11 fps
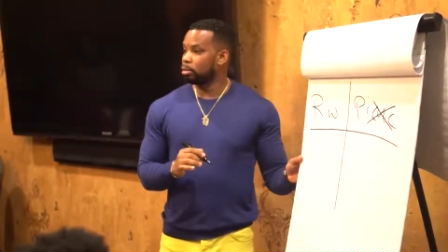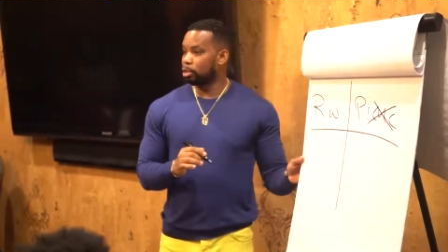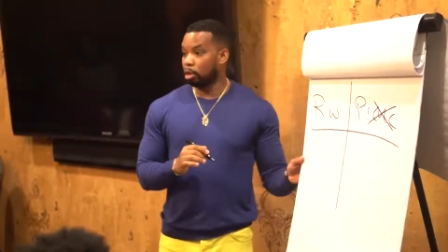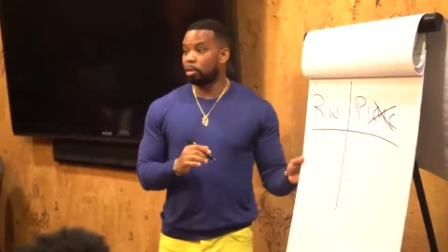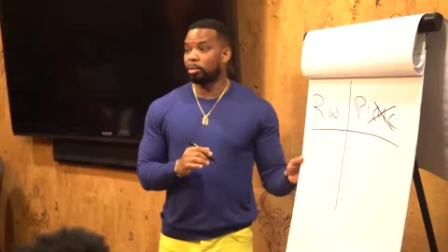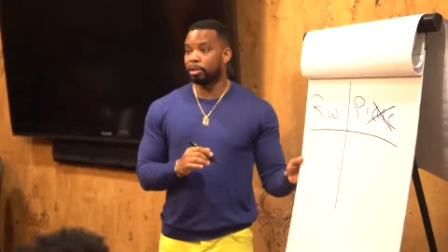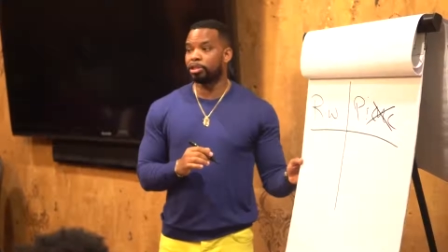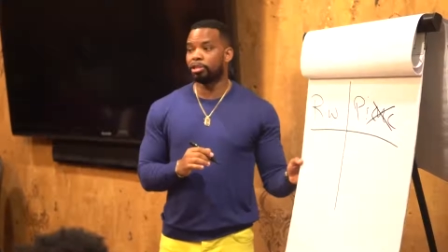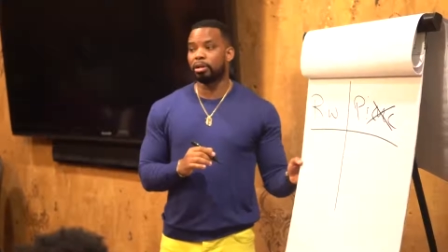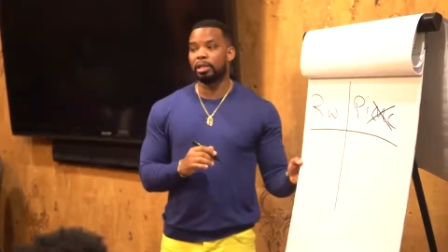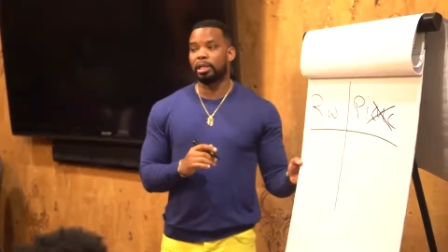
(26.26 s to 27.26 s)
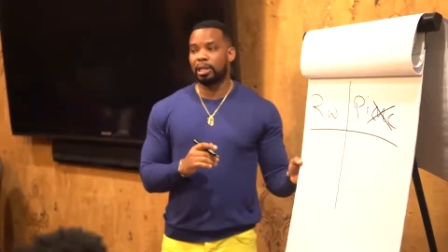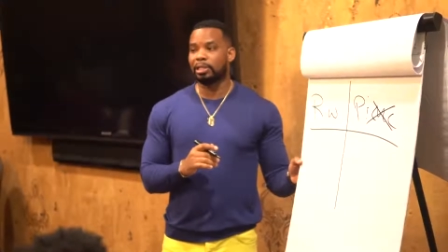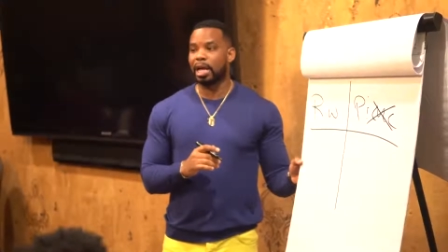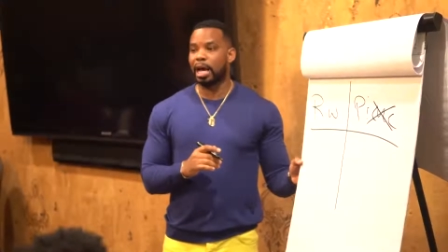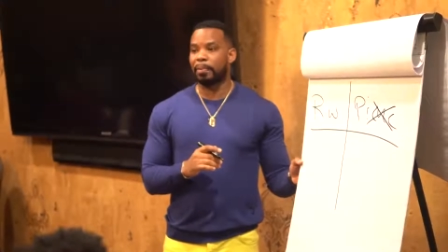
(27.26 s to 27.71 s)
Slowly but surely,
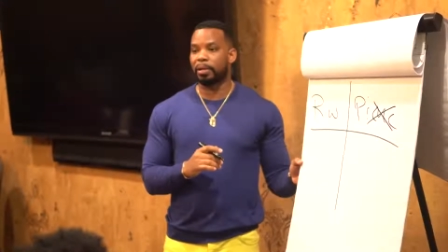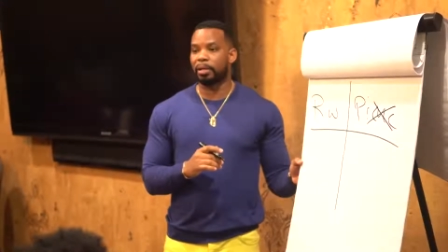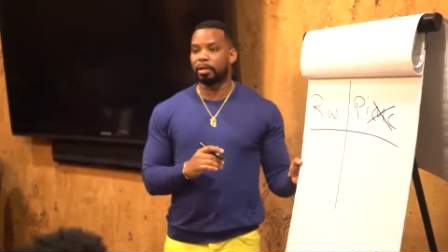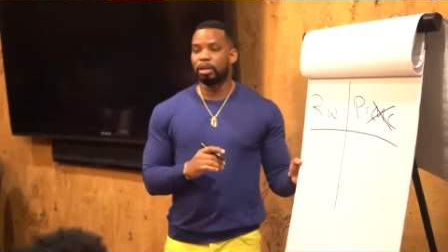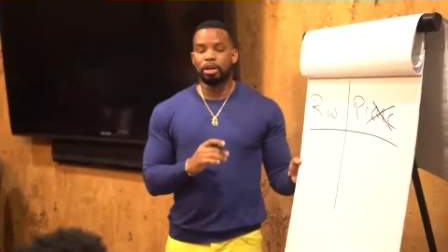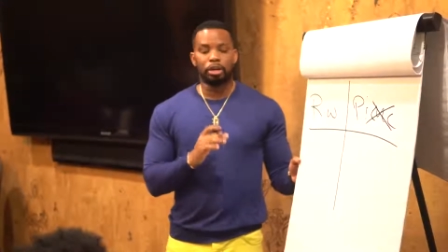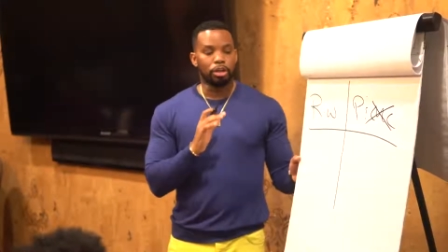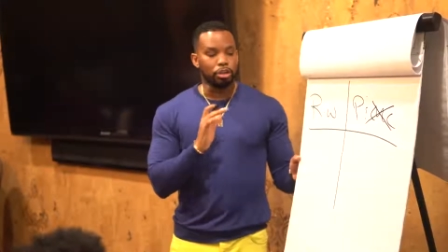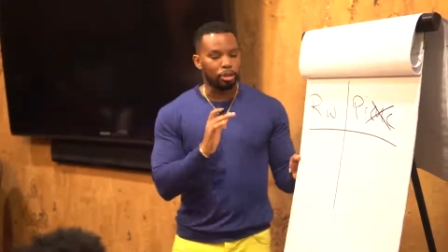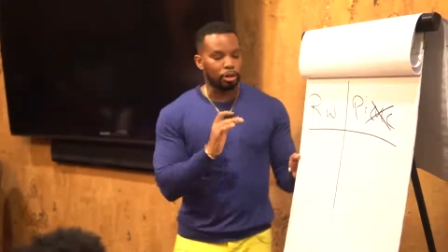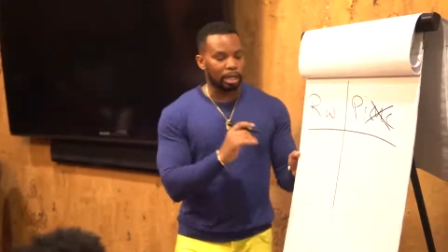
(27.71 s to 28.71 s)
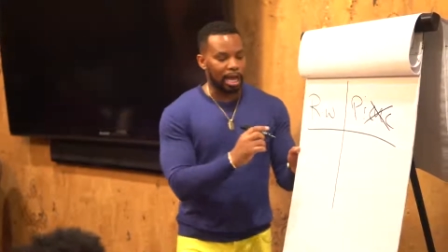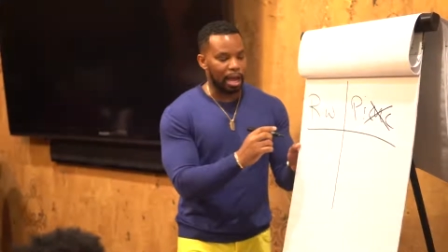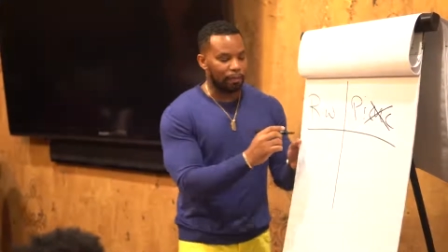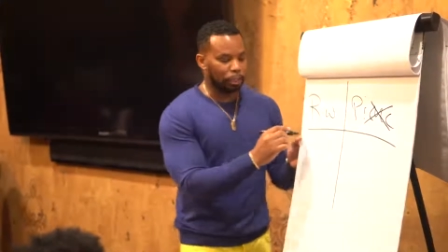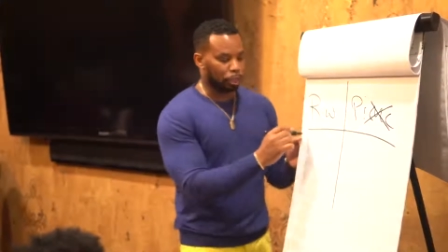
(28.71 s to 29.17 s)
it's happening. You're going to
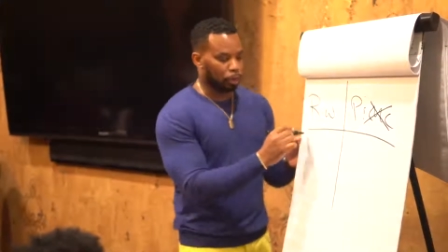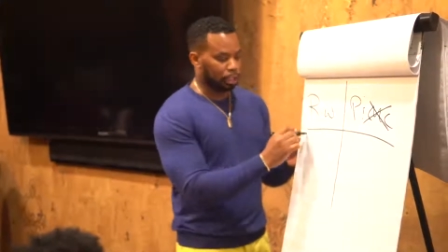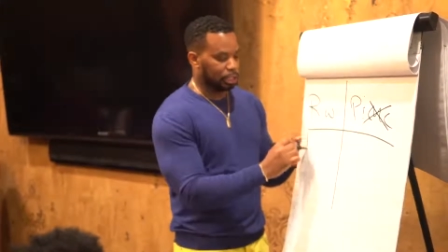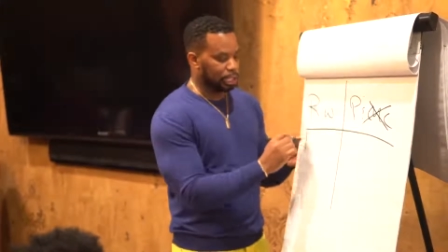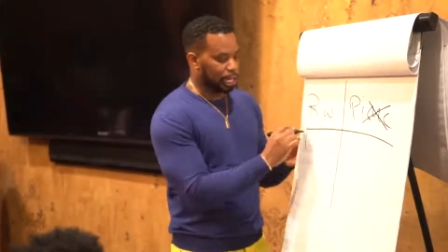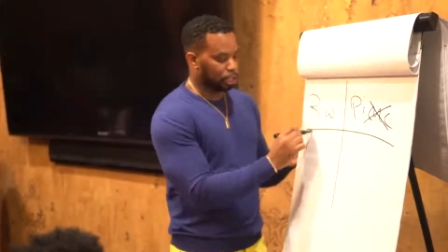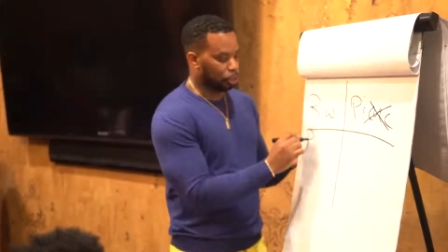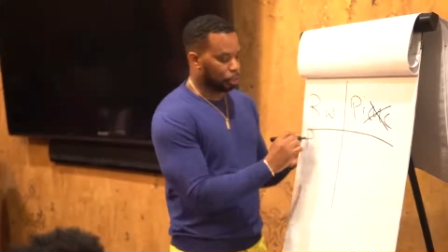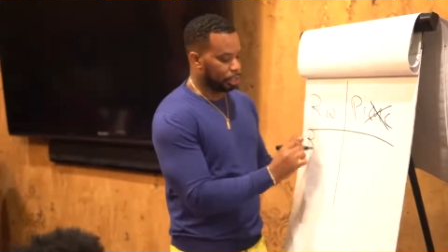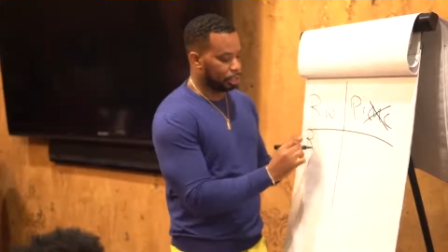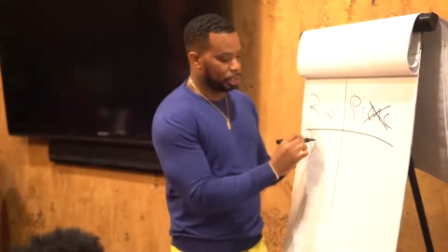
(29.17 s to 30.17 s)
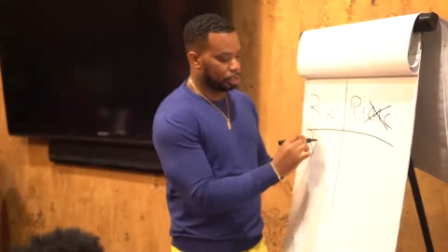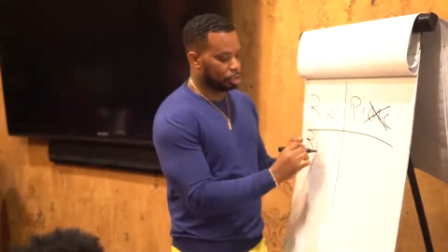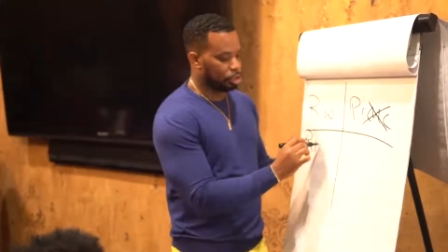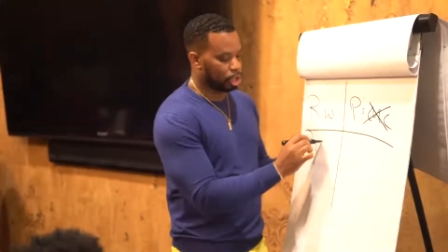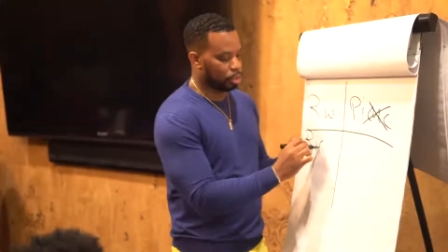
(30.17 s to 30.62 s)
have a choice, and that choice is,
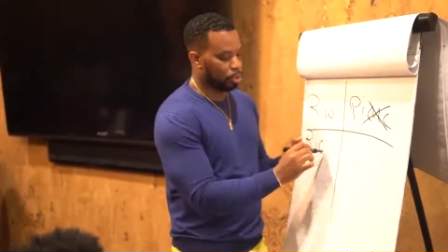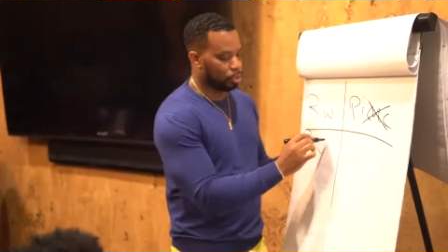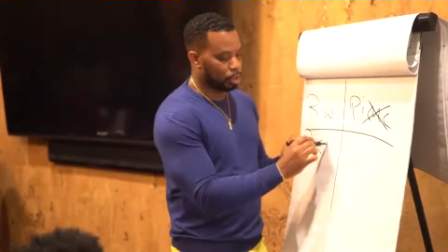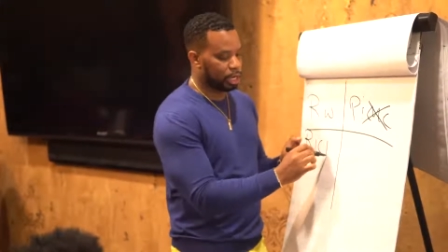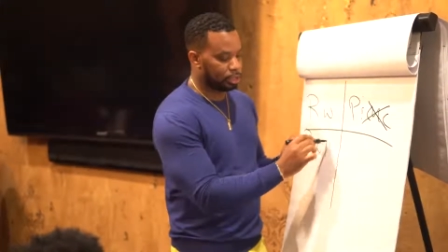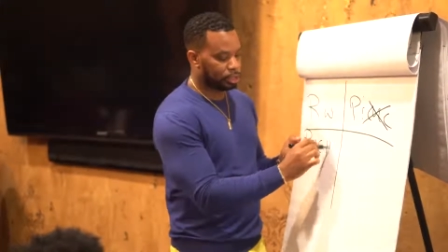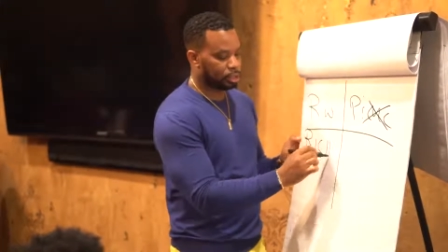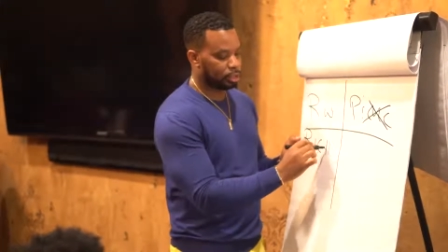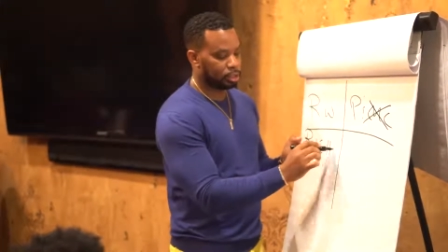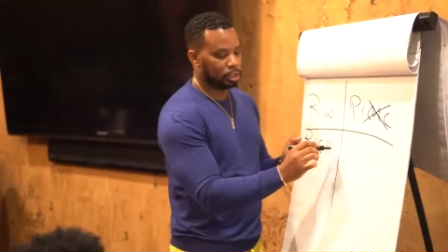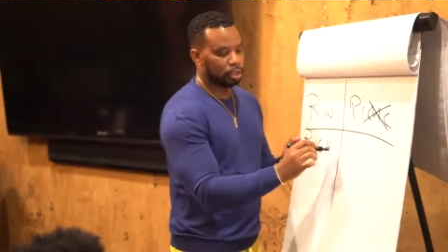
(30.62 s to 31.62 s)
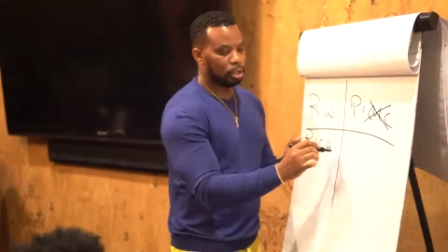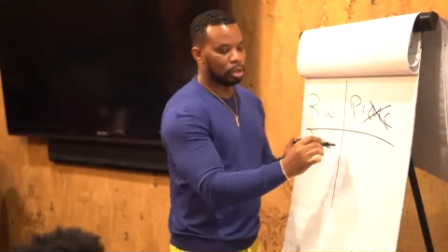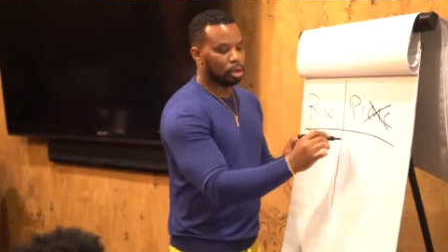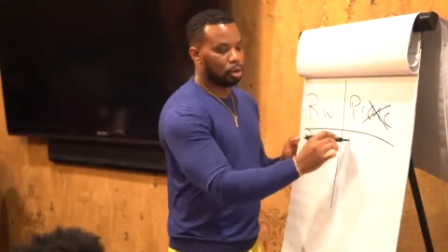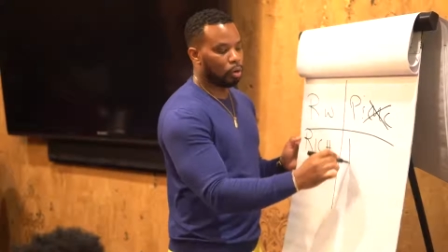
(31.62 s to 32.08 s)
are you going to be rich
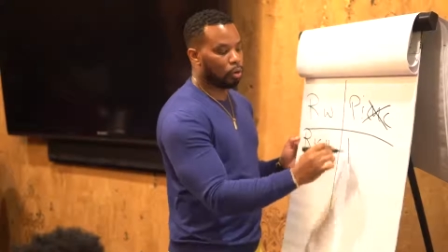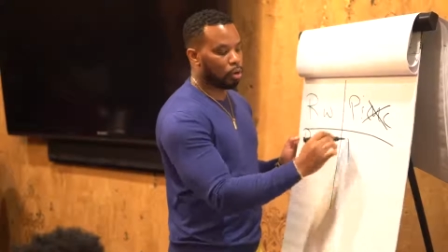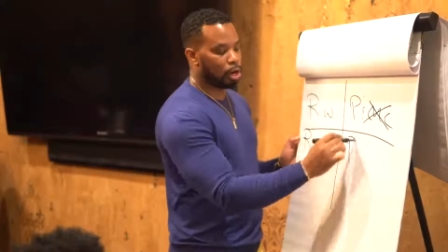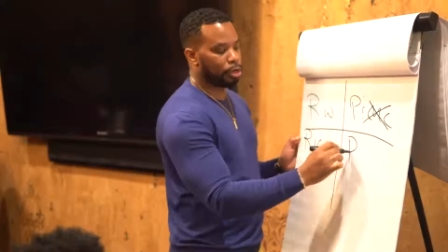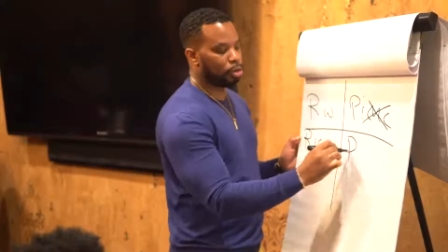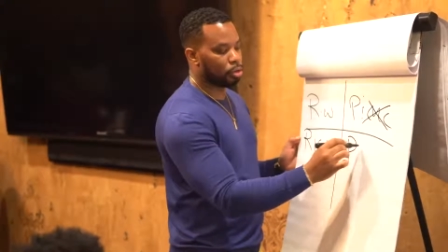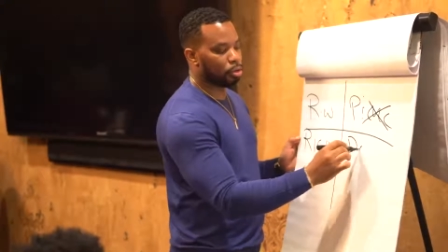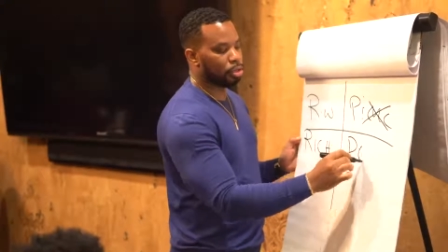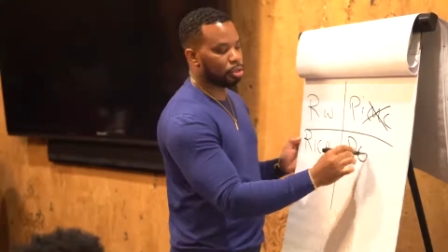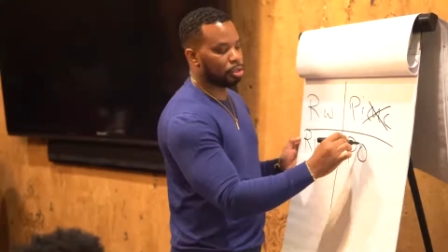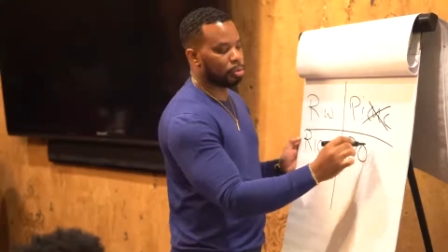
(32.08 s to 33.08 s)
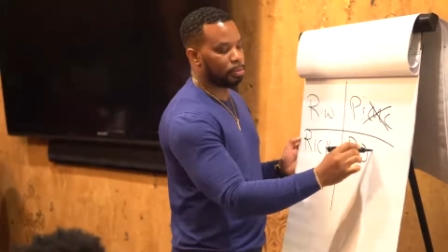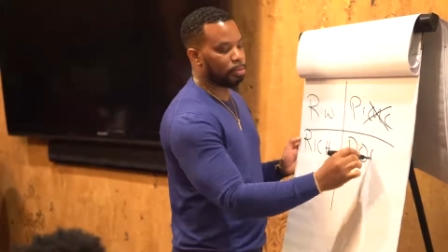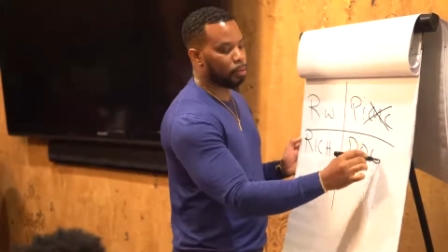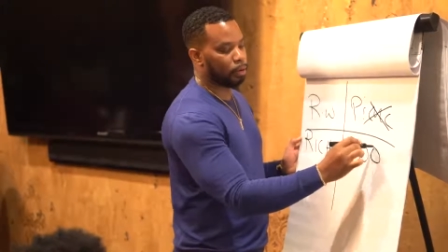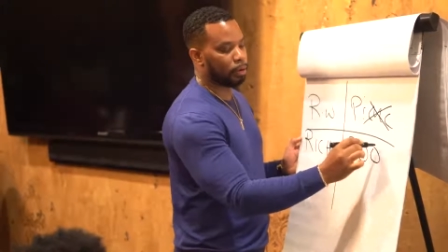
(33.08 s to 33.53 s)
or are you going to be
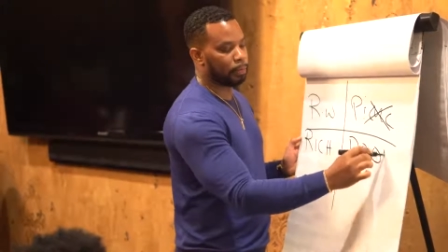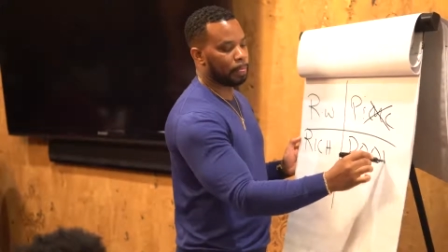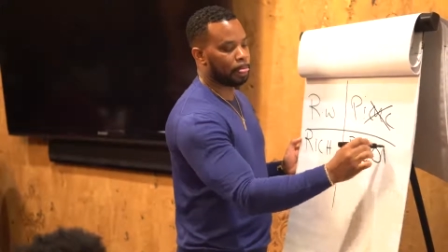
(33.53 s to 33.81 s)
poor?